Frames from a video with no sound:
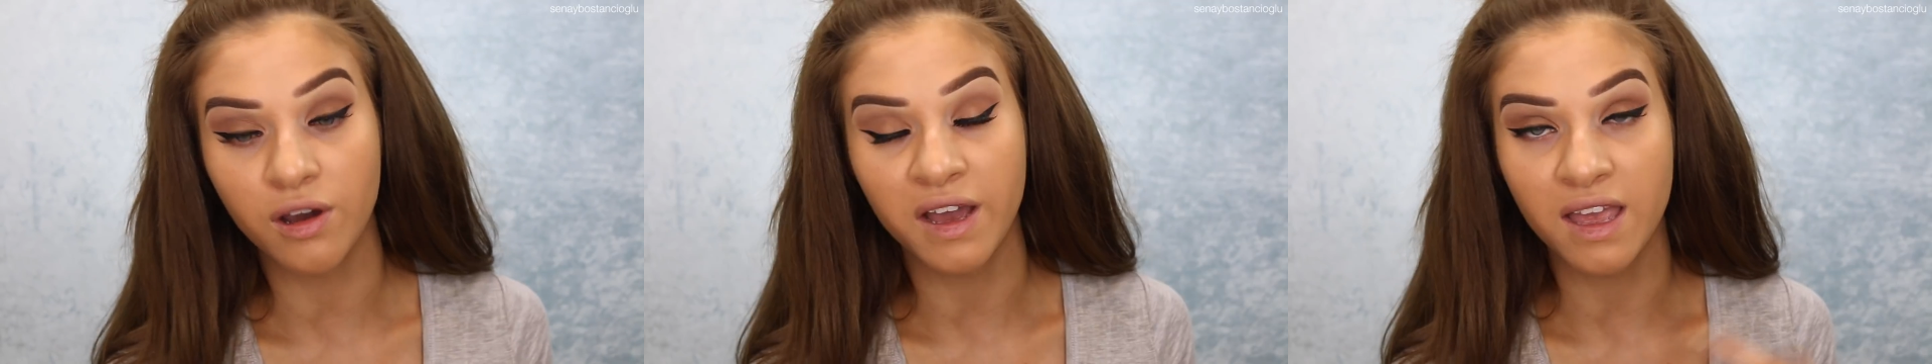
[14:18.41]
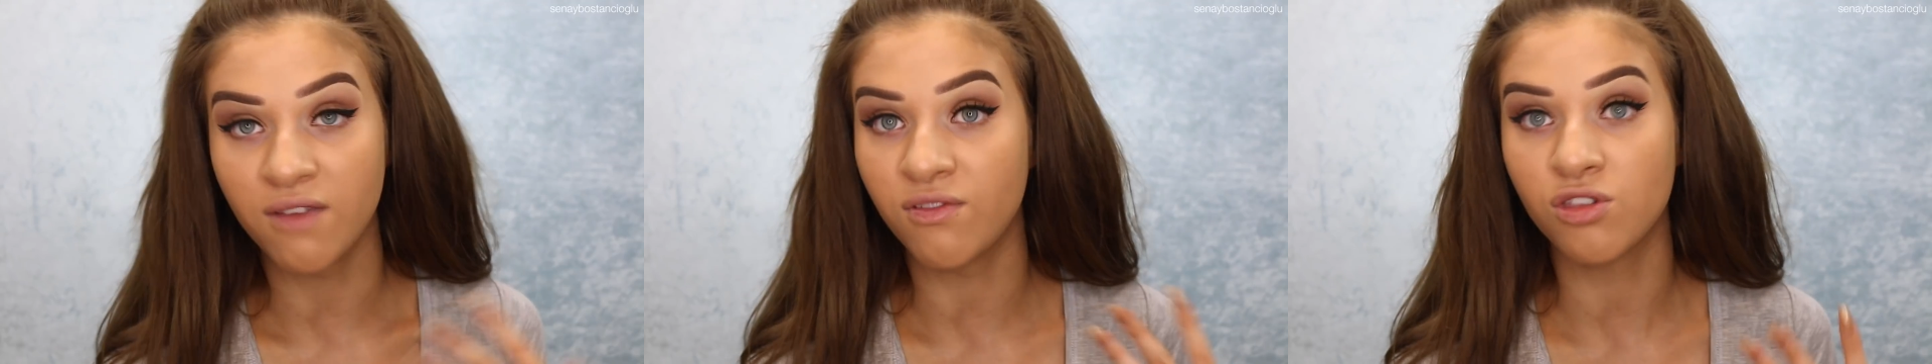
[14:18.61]

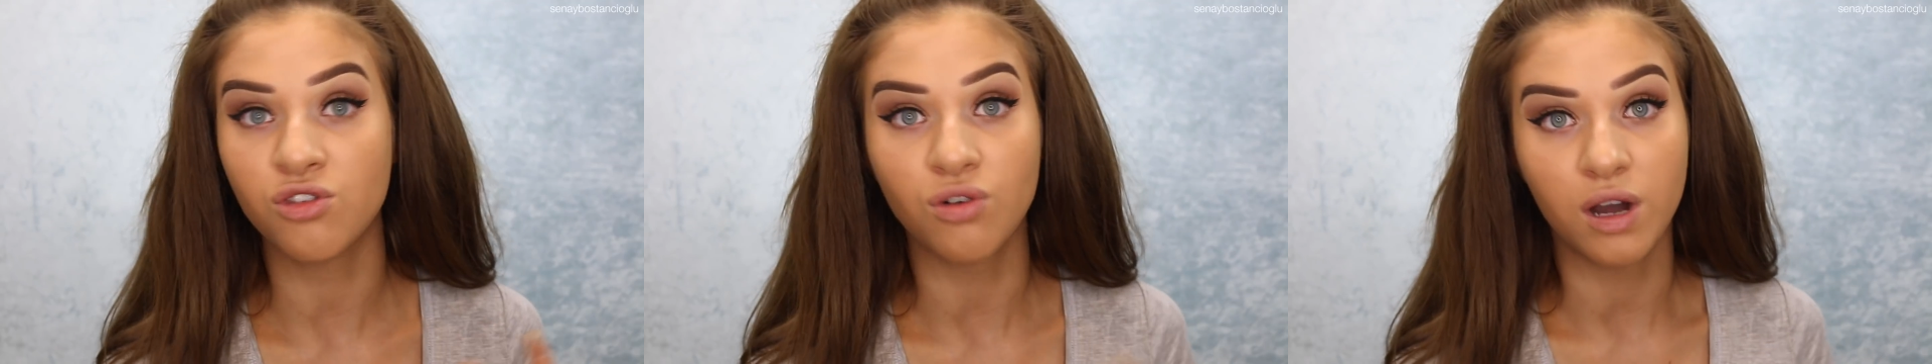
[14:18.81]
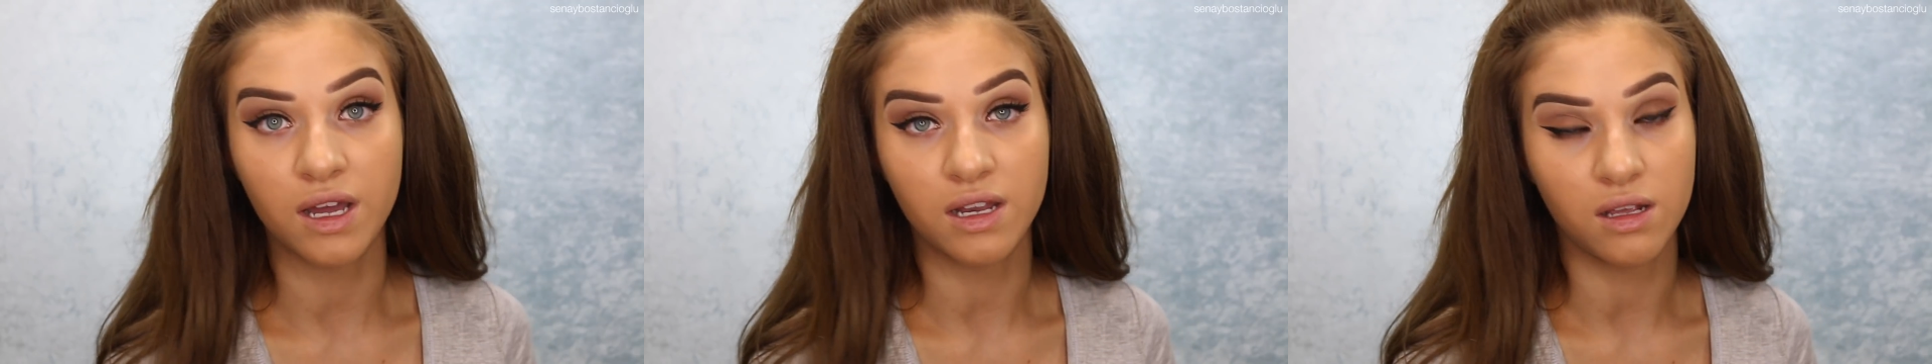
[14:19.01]
I even
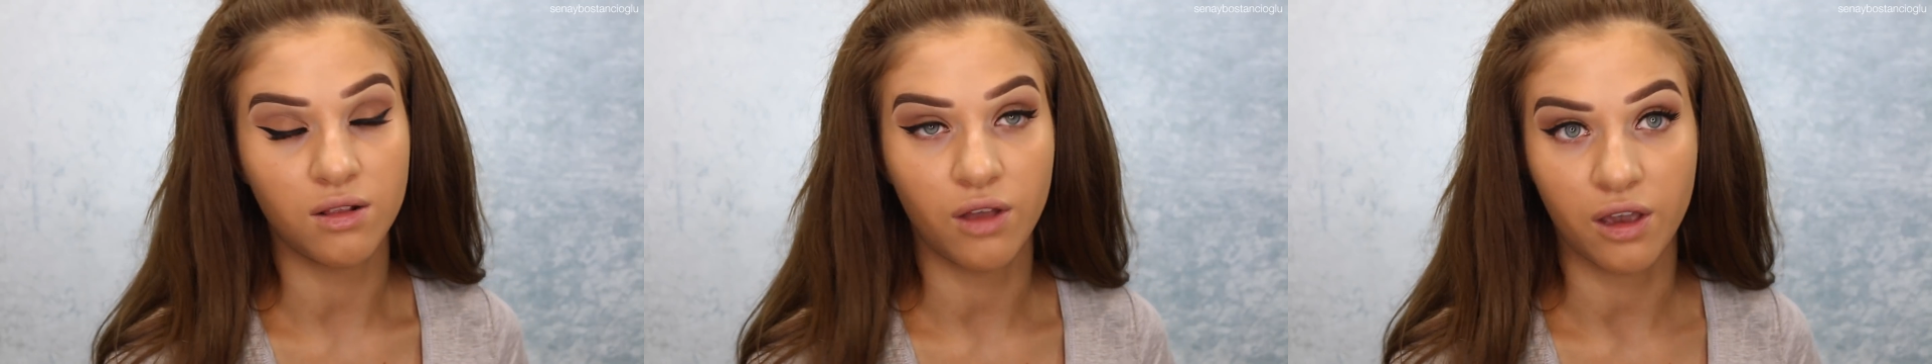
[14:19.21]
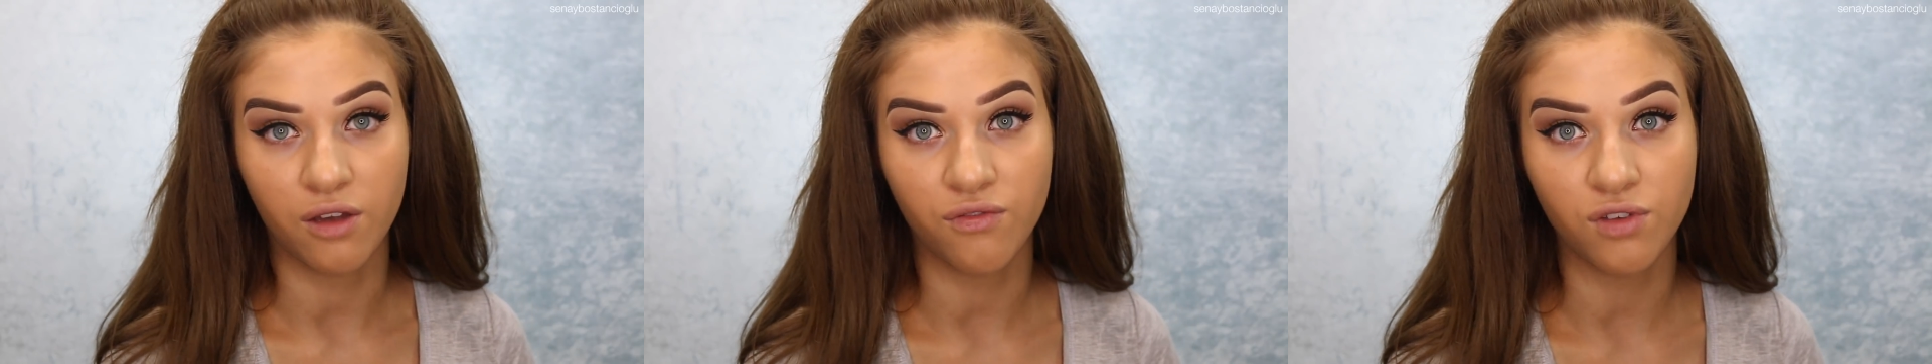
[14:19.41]
tried it
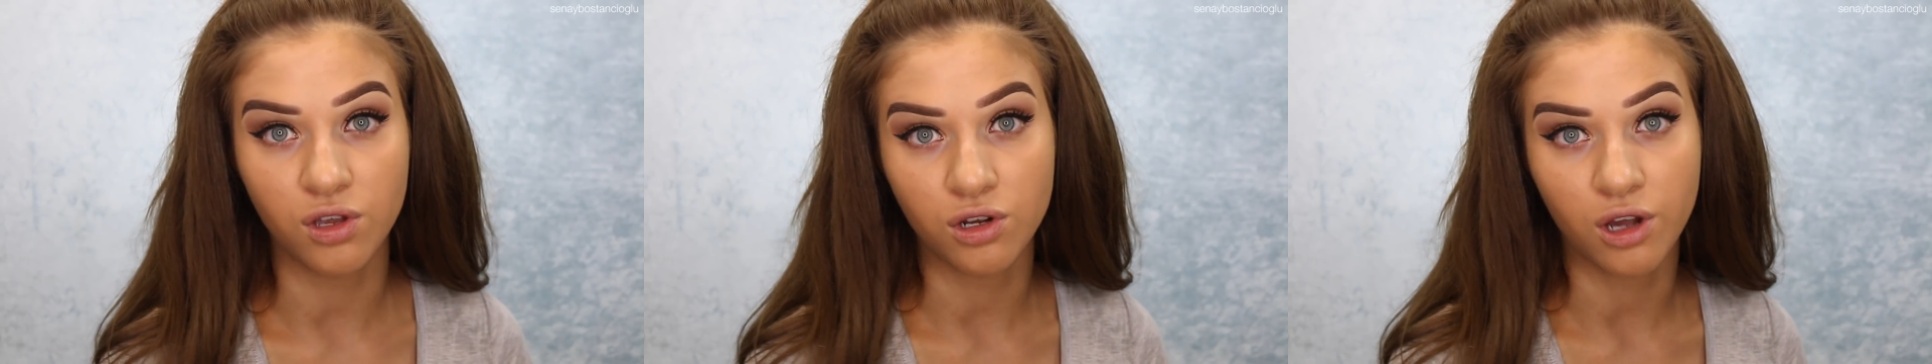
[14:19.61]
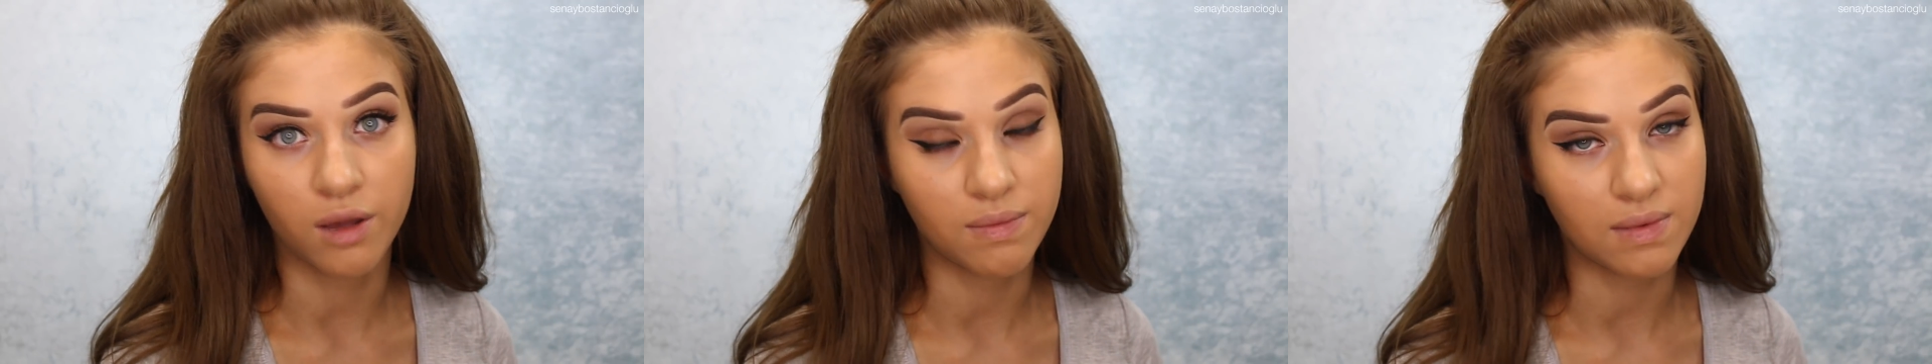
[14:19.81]
like a few
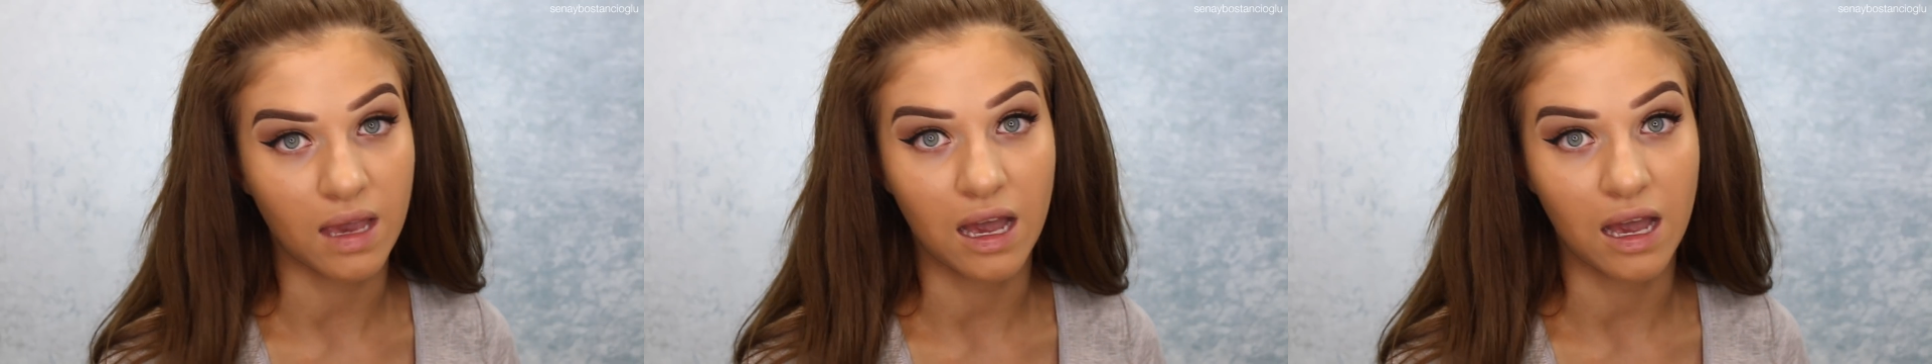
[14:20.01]
times